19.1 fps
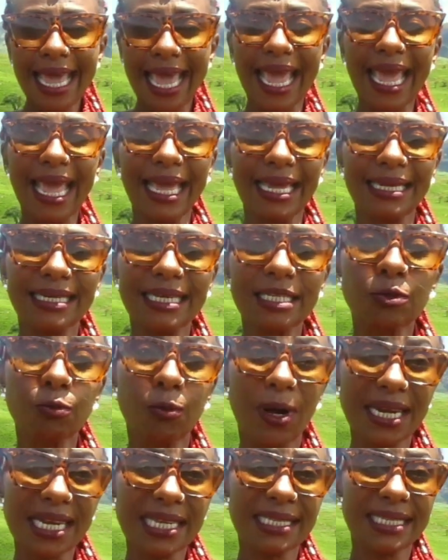and it's
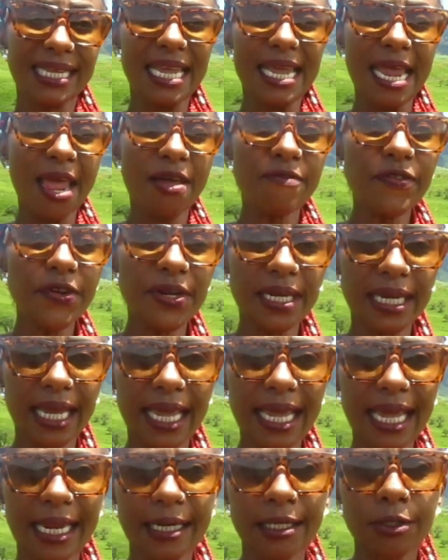one I say every
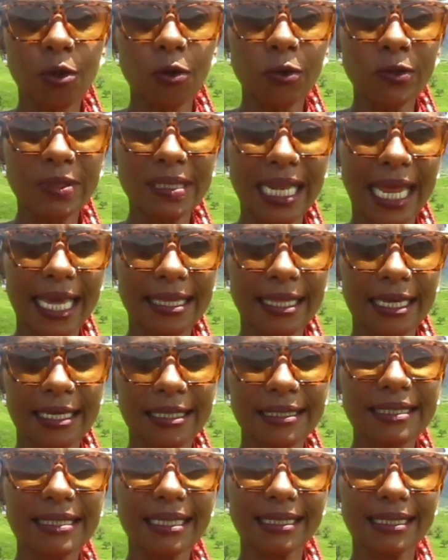day, and it goes like this.